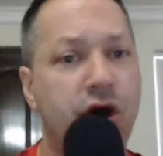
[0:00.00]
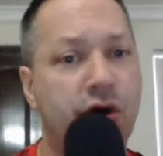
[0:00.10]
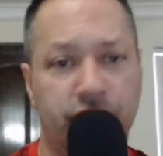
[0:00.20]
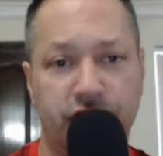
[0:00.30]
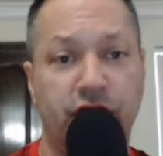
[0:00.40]

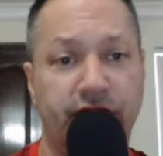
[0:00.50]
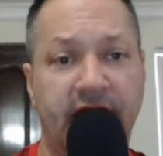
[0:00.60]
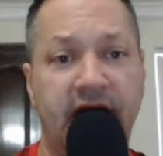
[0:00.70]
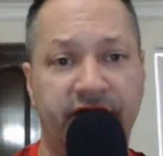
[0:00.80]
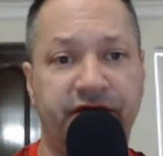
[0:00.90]
No,
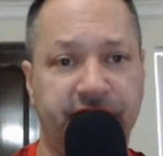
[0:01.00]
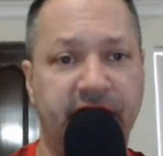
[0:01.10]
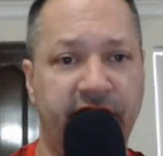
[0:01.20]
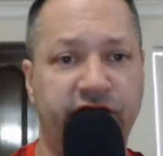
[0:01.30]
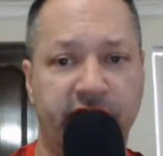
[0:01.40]
they
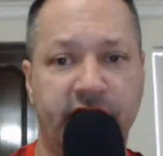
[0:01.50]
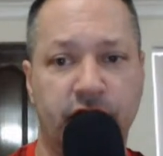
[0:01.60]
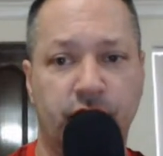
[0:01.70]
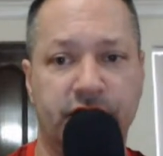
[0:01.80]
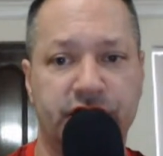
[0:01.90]
have
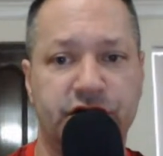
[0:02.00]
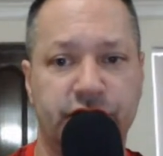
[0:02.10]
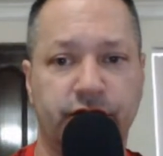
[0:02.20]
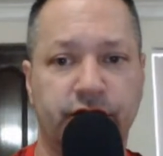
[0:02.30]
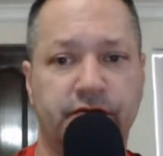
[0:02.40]
regular ones
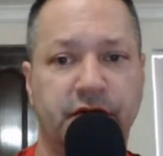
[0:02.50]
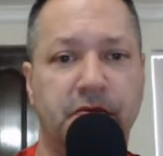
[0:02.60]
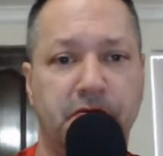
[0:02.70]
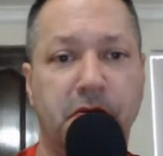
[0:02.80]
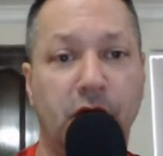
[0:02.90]
too,
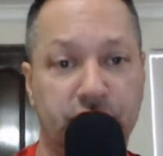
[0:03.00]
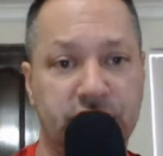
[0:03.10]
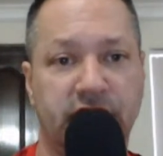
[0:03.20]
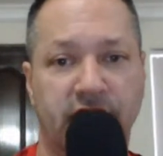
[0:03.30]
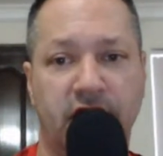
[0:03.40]
but
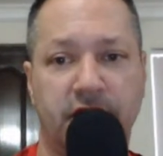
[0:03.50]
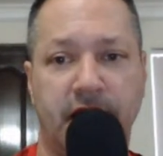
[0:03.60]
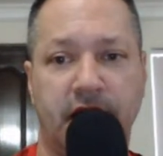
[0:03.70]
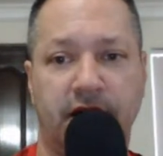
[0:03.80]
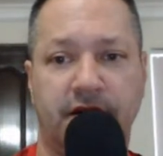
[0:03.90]
mostly
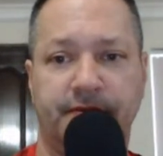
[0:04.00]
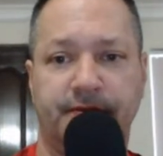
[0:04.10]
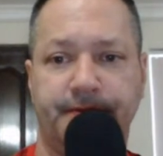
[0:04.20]
automatic.